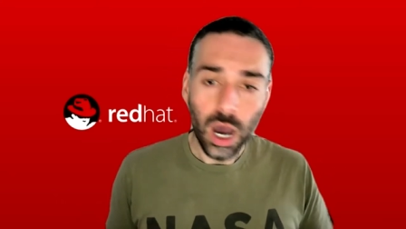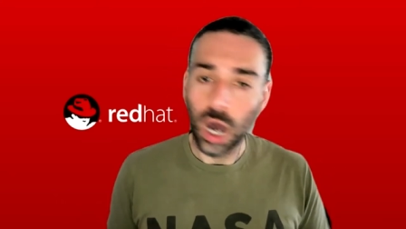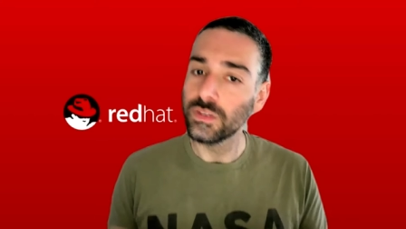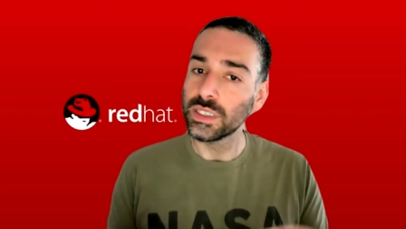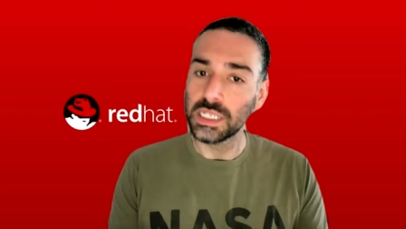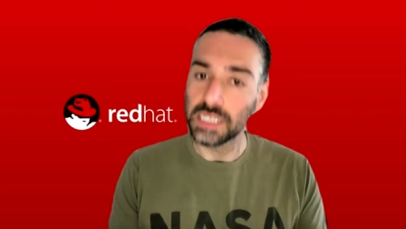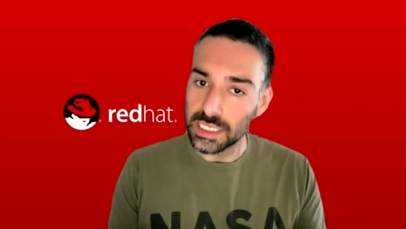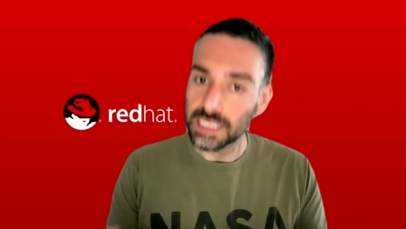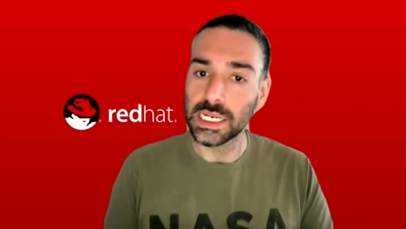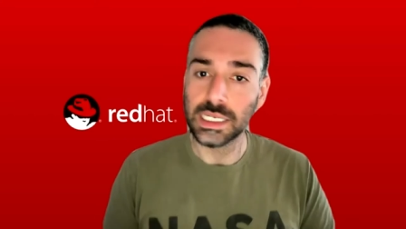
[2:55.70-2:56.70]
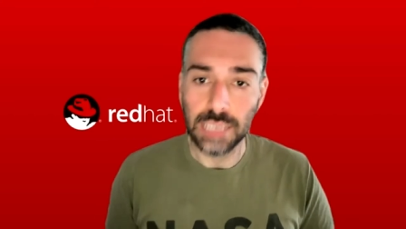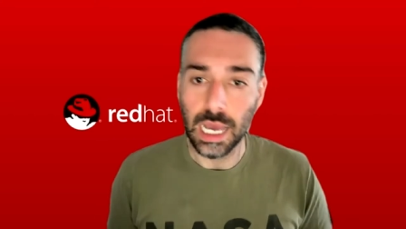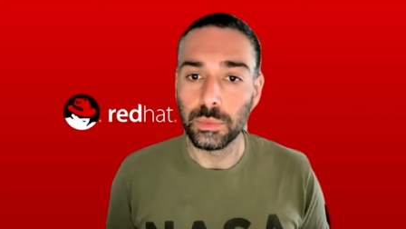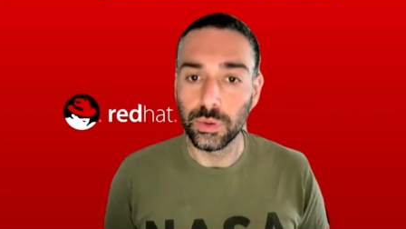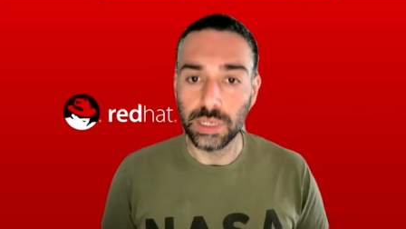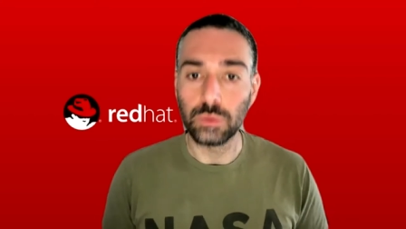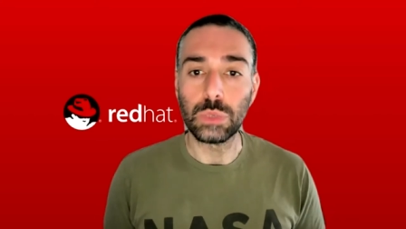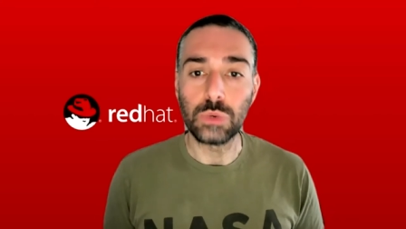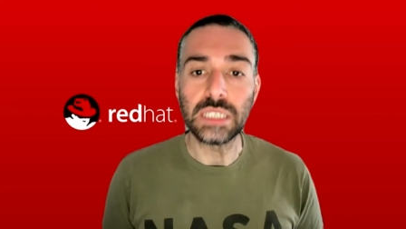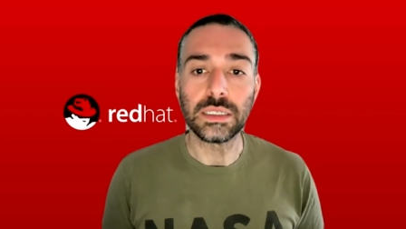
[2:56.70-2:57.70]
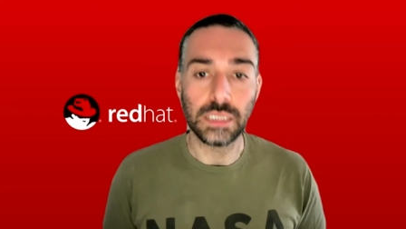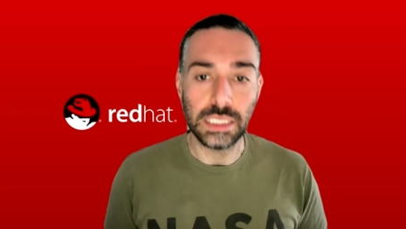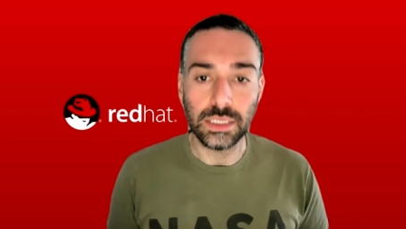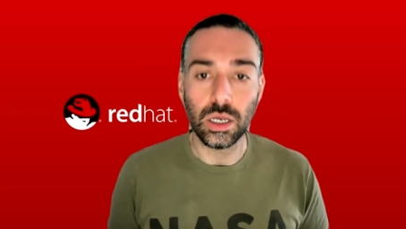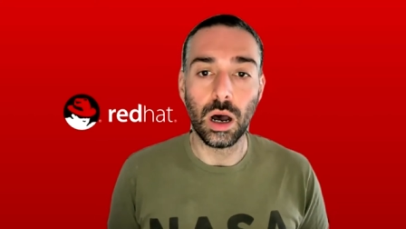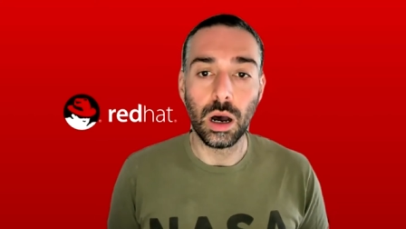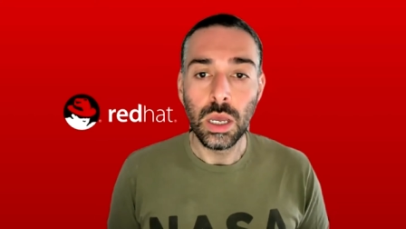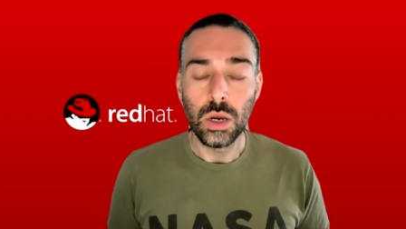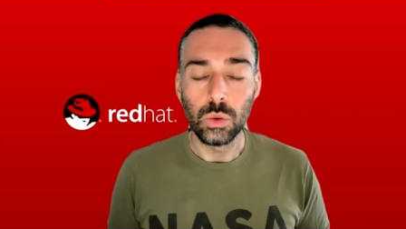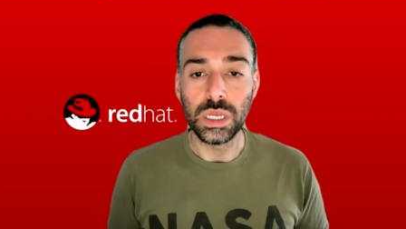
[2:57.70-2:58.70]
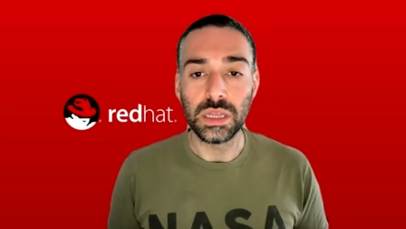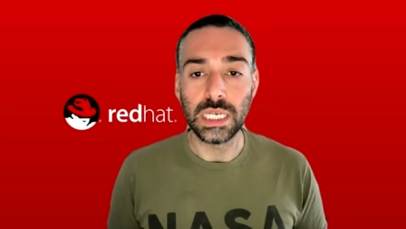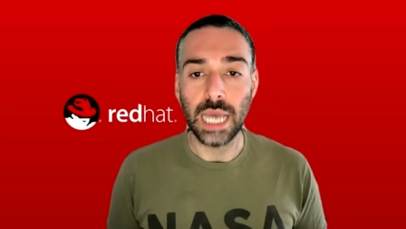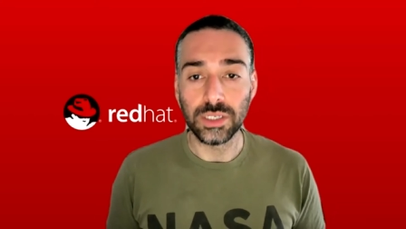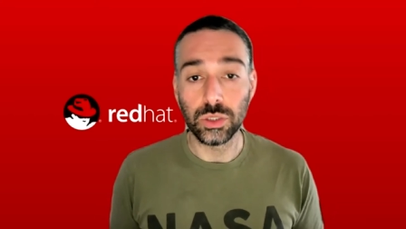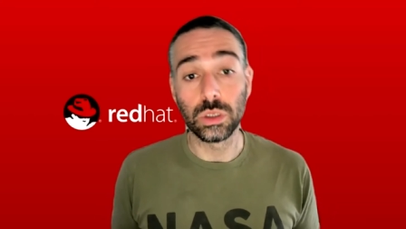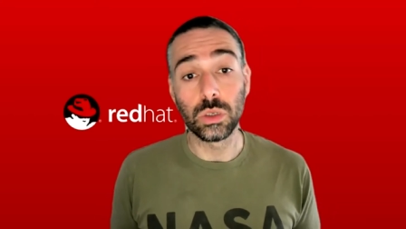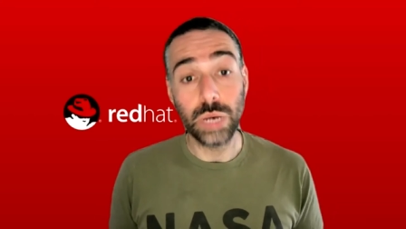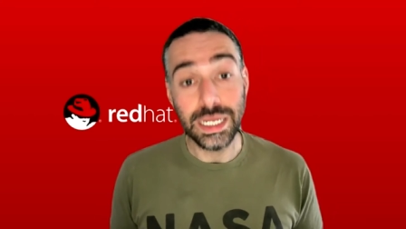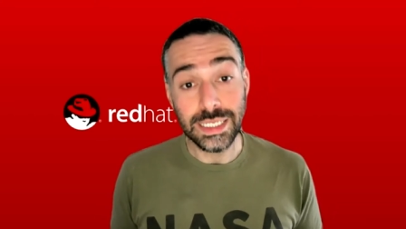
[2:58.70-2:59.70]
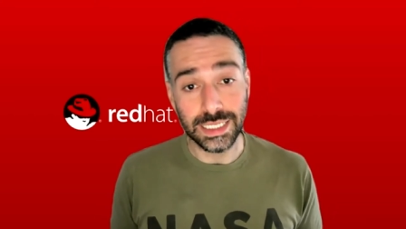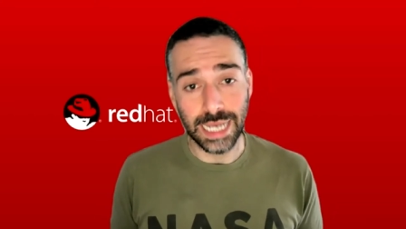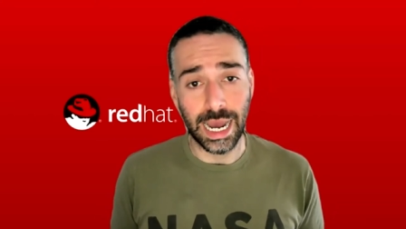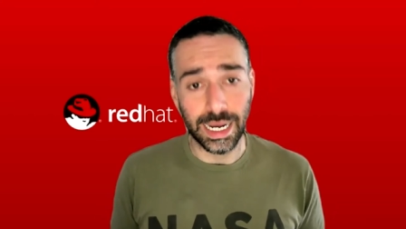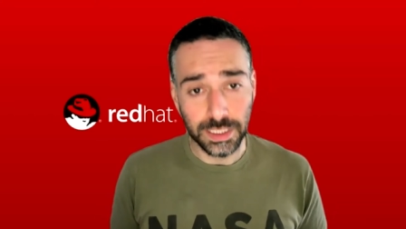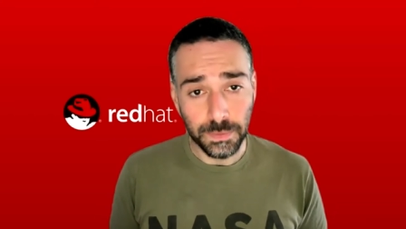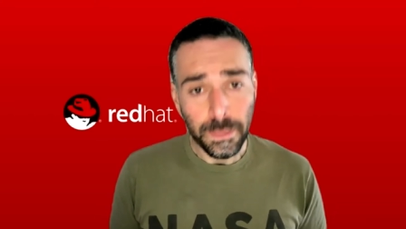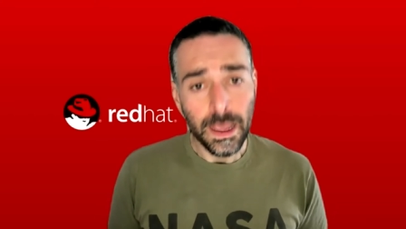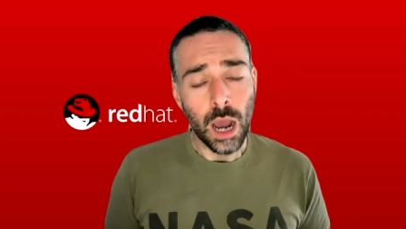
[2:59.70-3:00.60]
Obviously, this is an example that we recently saw with the uh, SolarWinds attacks.